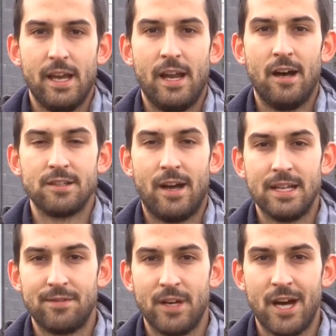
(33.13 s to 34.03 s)
It also
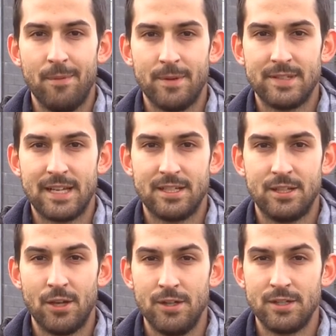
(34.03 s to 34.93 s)
asked for a copy of Section
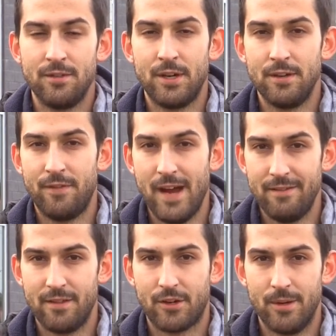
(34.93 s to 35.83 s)

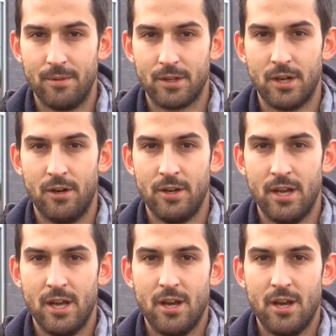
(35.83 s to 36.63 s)
235 of the Criminal Code,